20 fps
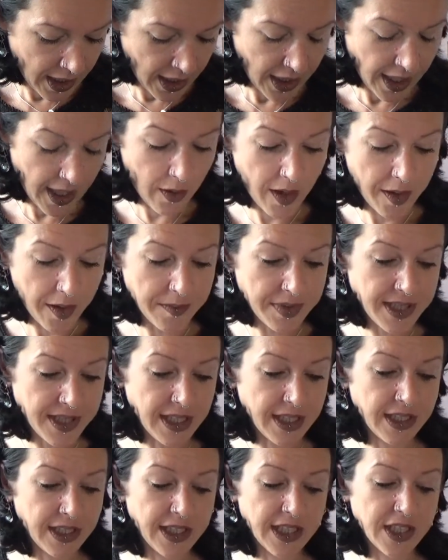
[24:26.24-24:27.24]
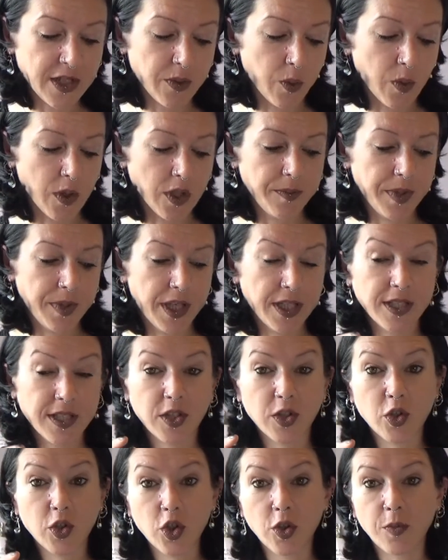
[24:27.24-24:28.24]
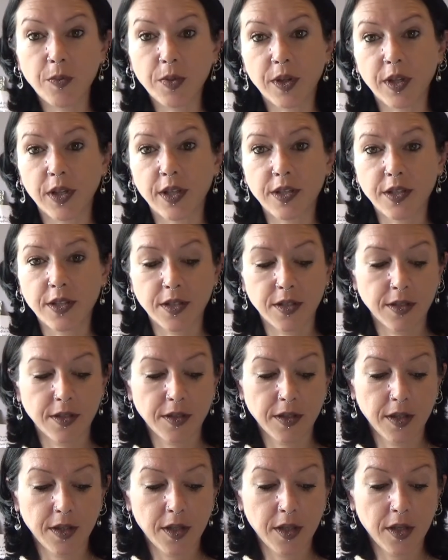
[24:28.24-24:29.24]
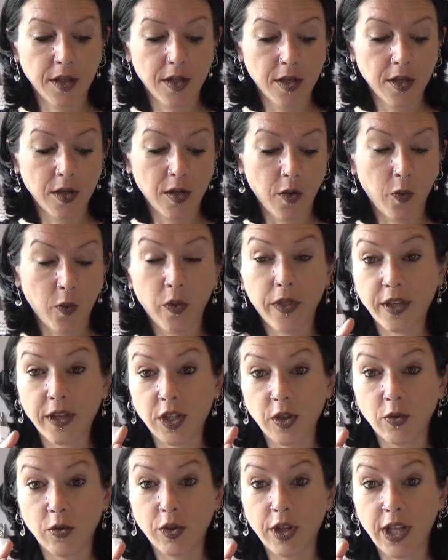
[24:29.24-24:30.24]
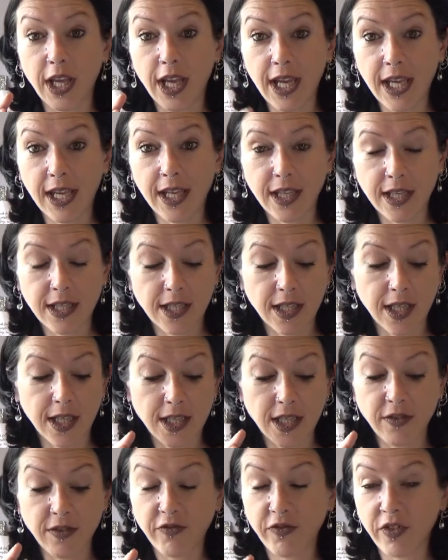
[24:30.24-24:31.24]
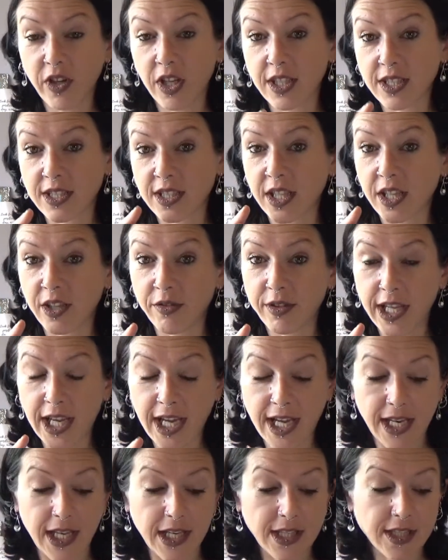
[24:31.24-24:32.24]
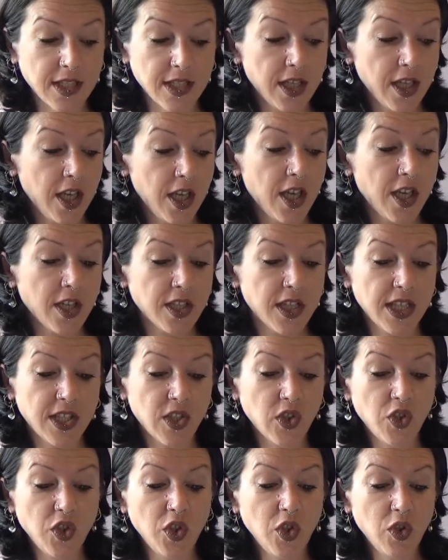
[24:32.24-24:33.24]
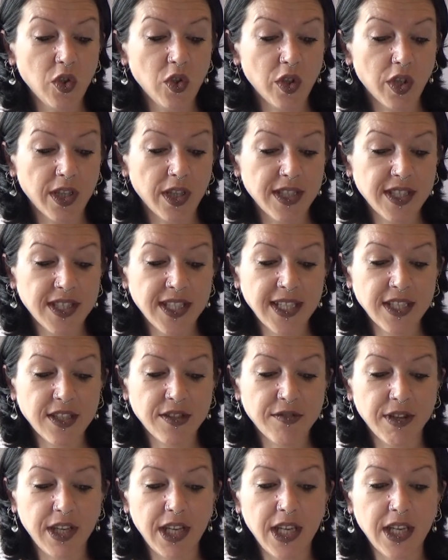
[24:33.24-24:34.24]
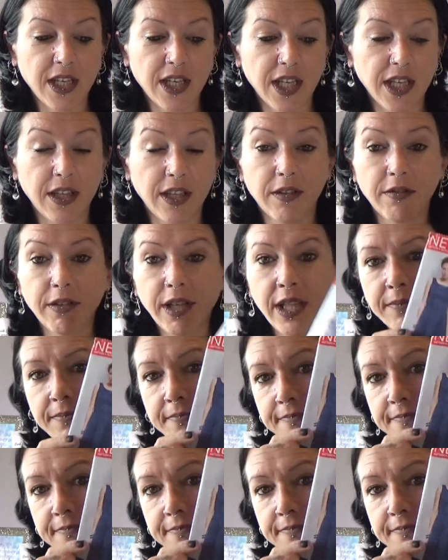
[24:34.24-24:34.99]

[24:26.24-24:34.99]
Now I'm selling this one because it's a duplicate of one that I already had, and I didn't realise that I already had it. So this is New Look 6393.